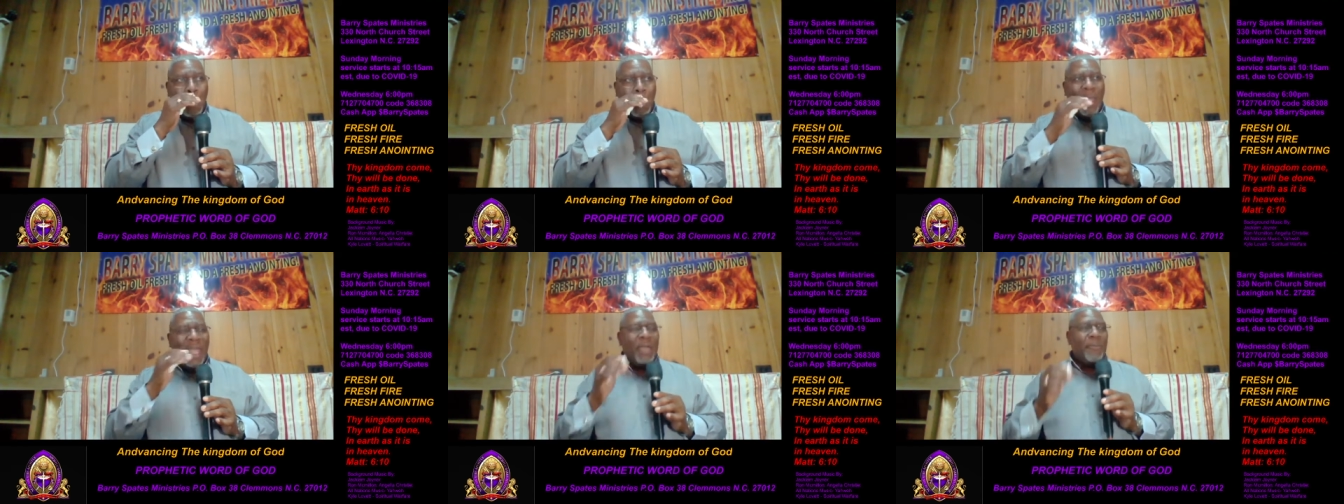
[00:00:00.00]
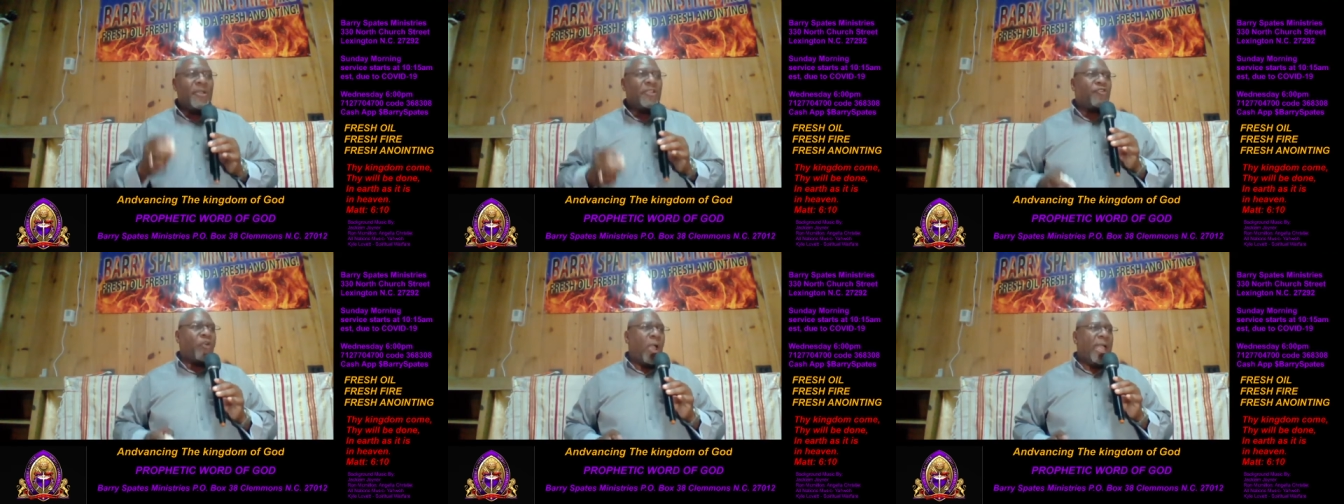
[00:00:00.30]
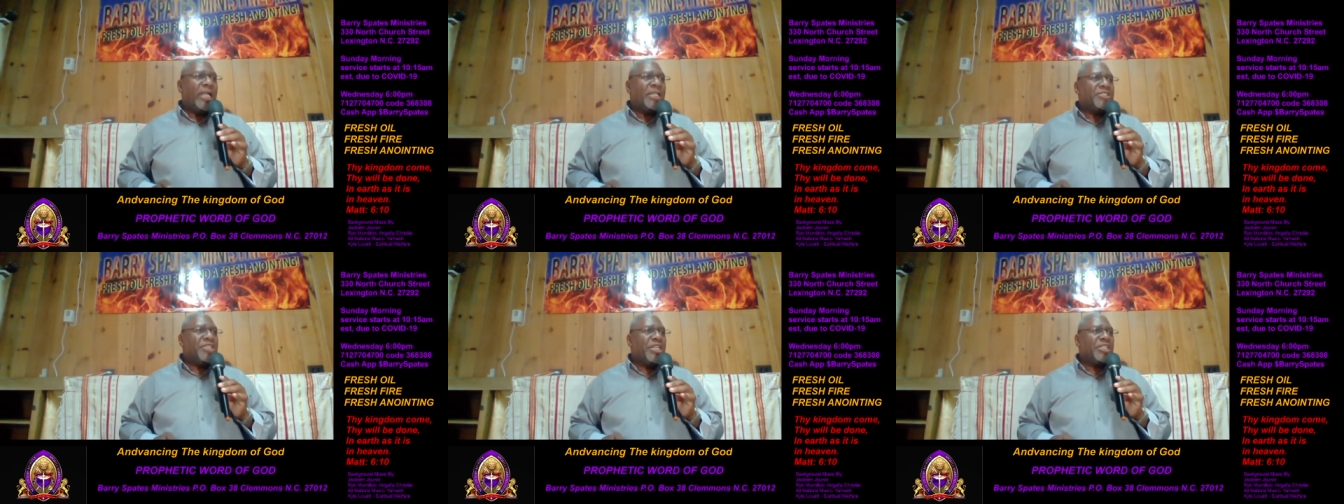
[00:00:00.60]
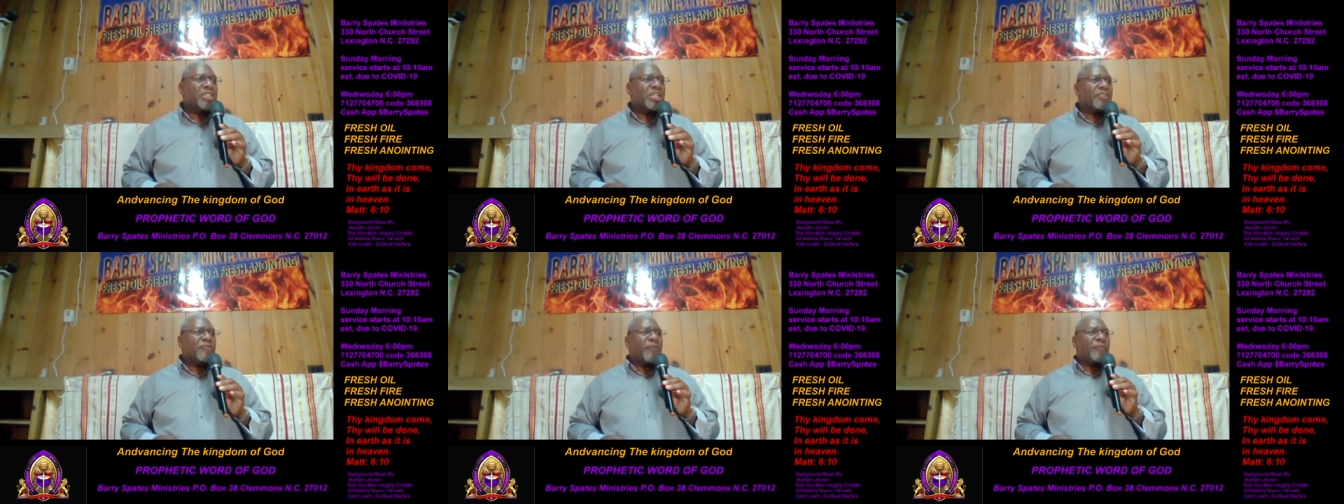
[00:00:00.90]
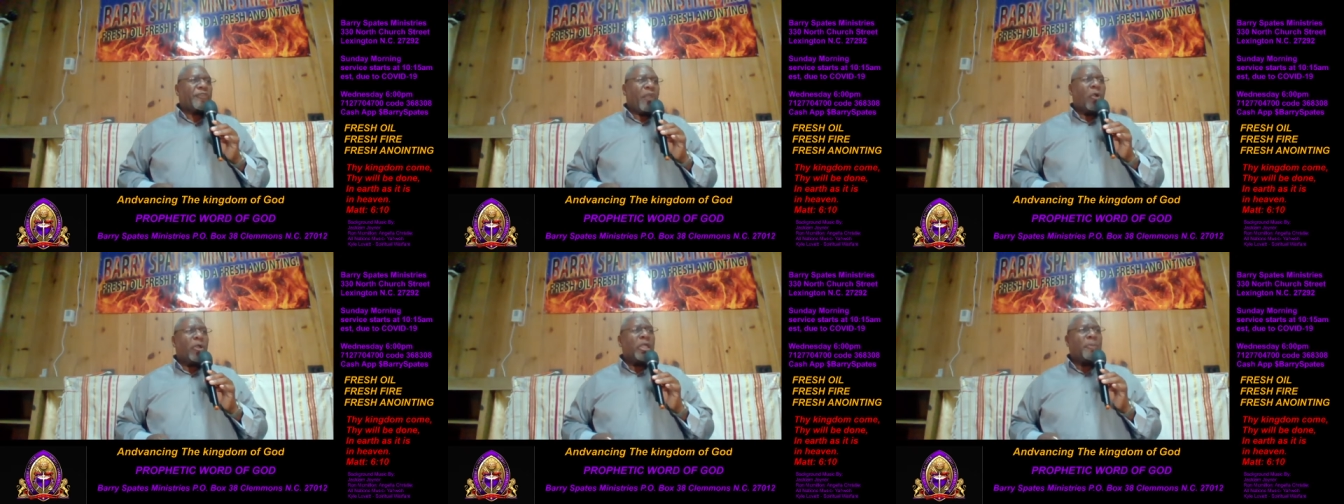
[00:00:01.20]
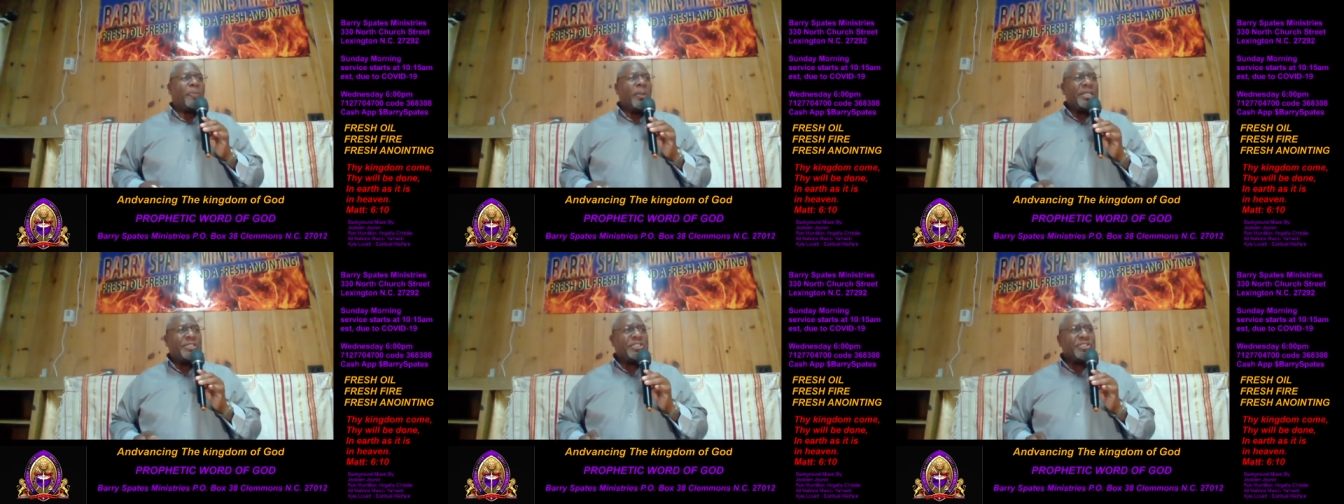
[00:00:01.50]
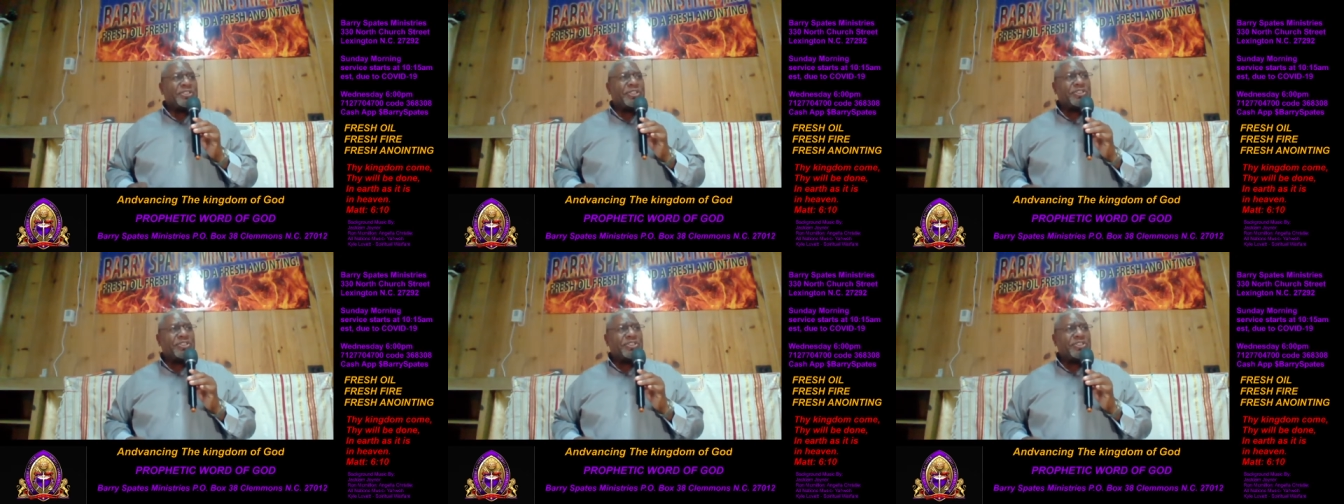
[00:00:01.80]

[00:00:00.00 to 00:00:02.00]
He betrayed Jesus for 30 pieces of